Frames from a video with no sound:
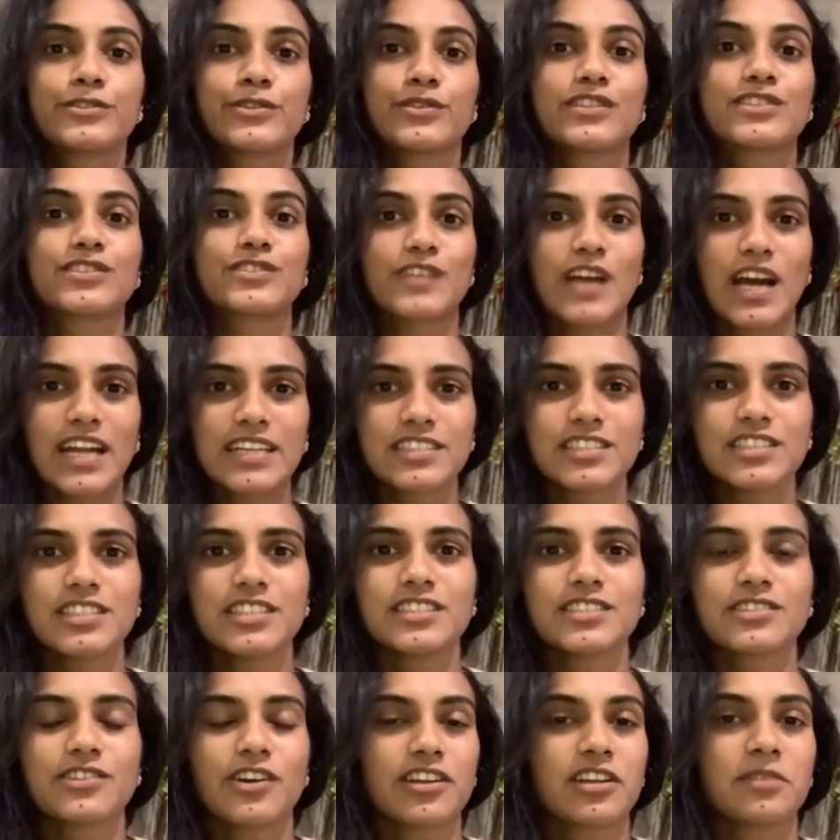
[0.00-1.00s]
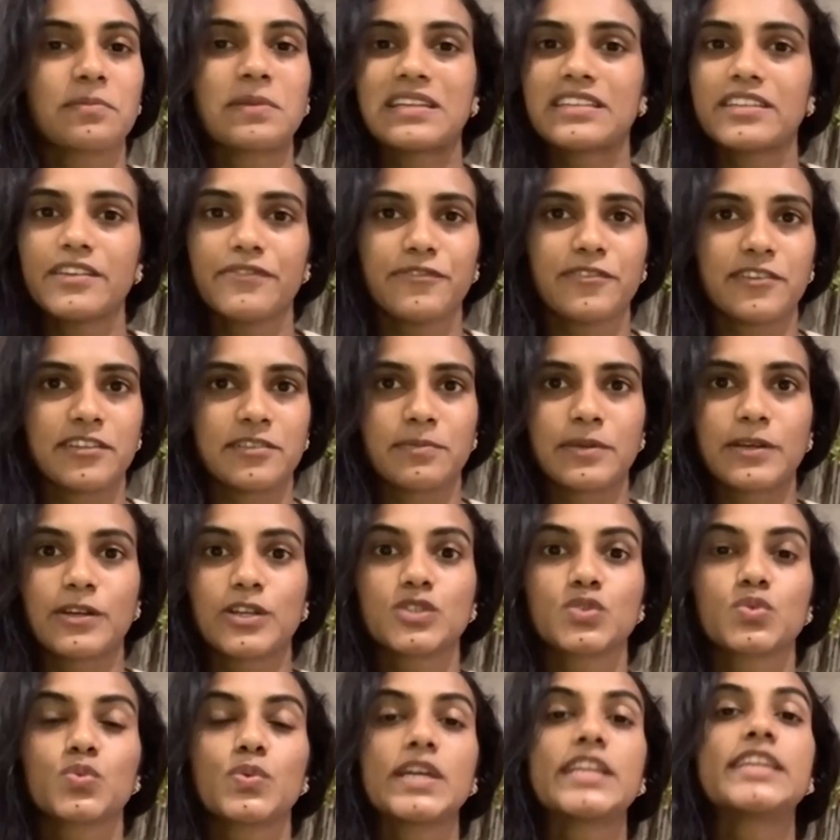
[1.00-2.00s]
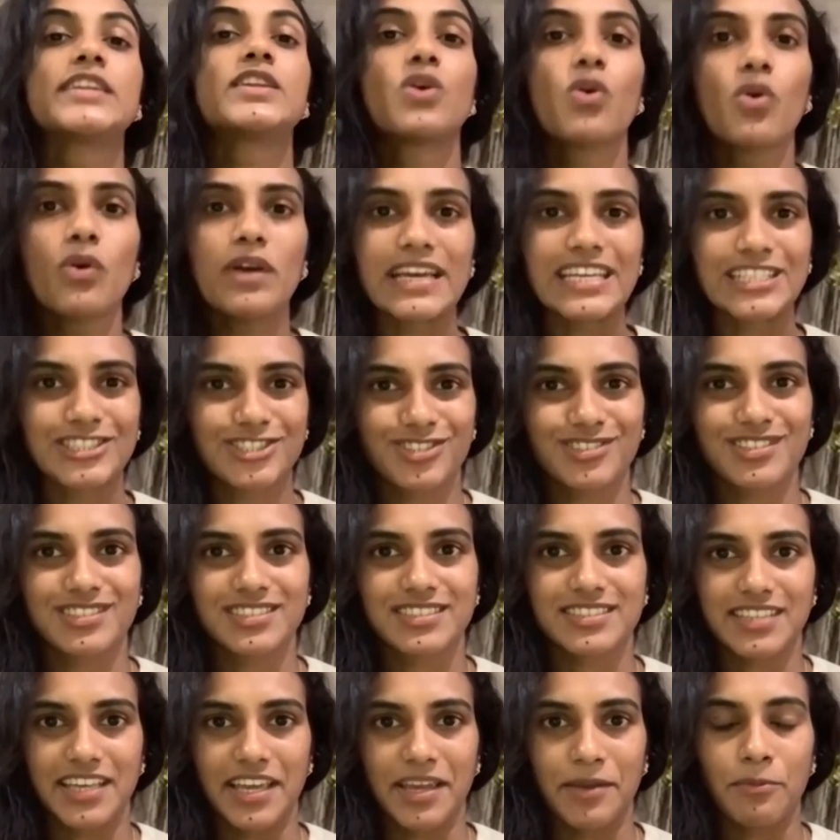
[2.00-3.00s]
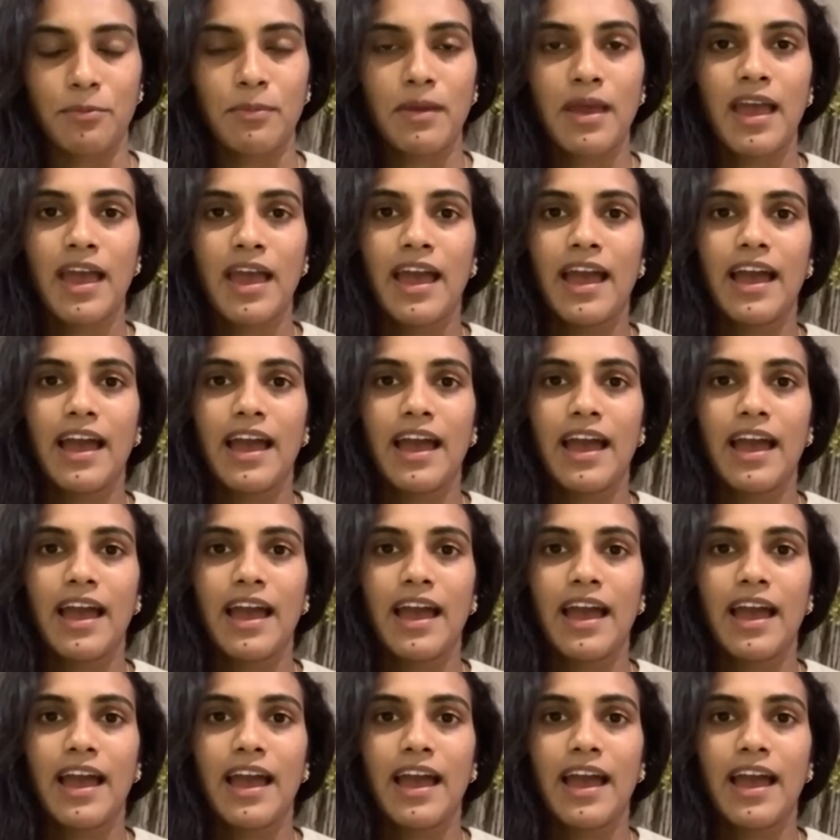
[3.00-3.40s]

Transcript: so the strategy is going to be different because we know each other's game.